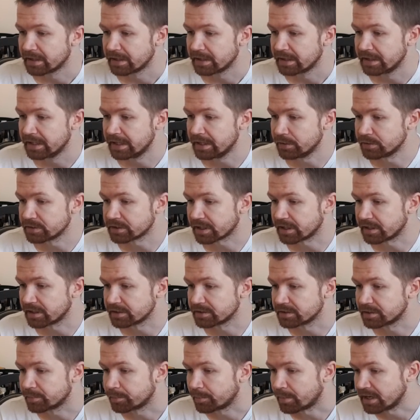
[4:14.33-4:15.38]

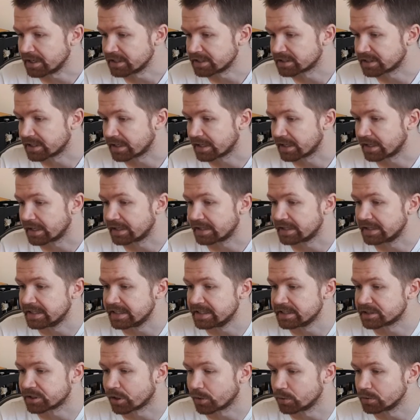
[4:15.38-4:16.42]
Leonard Meisel,
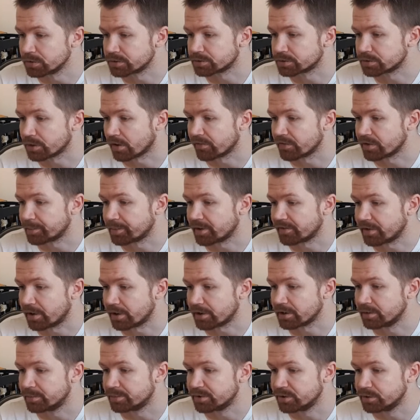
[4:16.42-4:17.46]
leaseholder of the
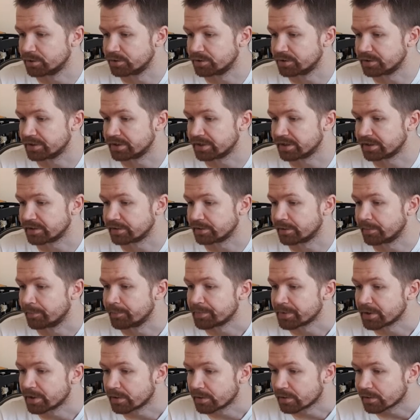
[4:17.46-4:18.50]
Bavarian brewery in
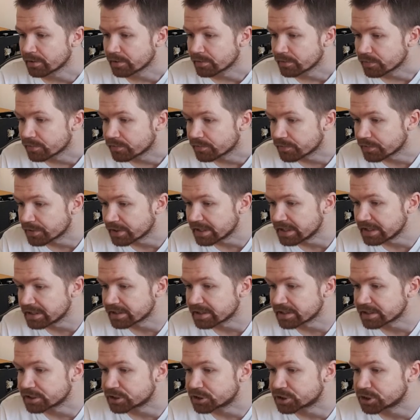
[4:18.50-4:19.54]

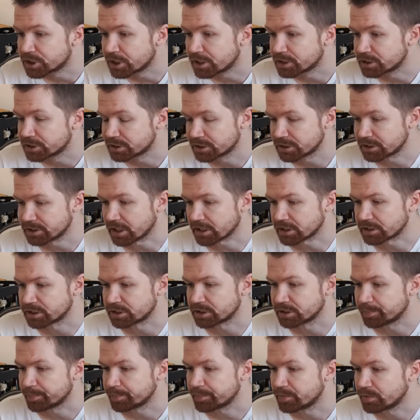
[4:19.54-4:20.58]

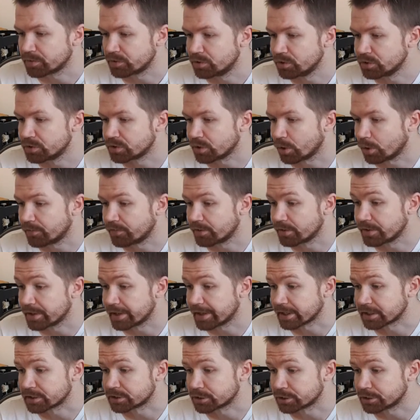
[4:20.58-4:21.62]
Friedrichstadt, took over the
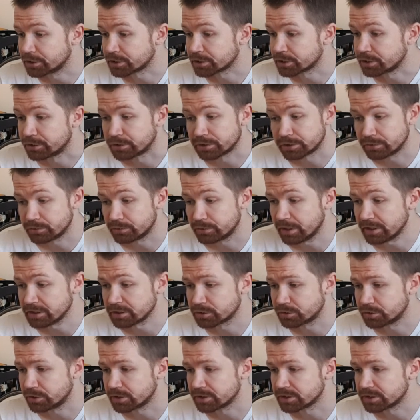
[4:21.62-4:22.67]
excursion
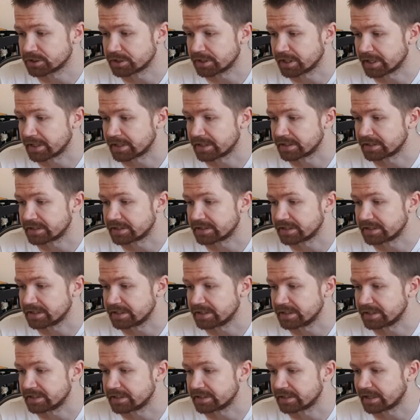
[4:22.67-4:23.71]
restaurant and
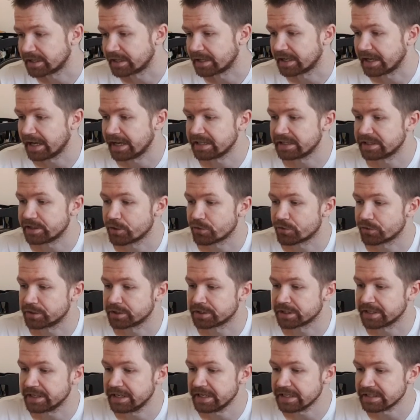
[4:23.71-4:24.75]
in
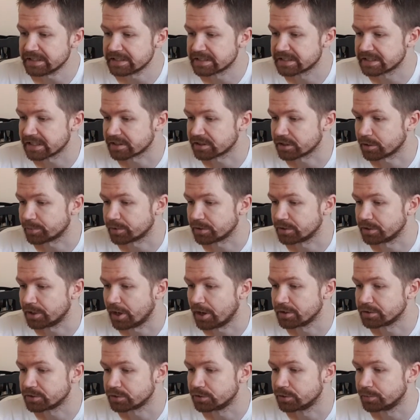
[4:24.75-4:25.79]
1838 set up a
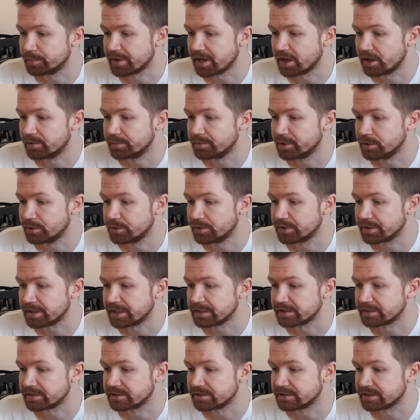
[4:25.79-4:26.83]
larger beer brewery
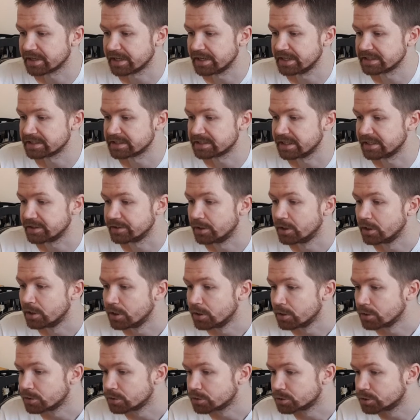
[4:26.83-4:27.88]
in Dresden
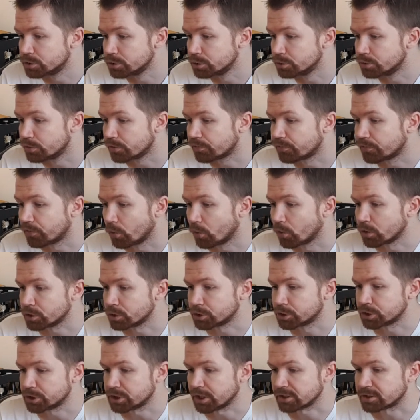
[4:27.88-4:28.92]

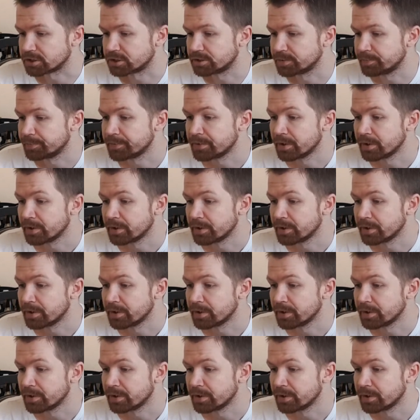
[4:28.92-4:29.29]
Südvorstadt,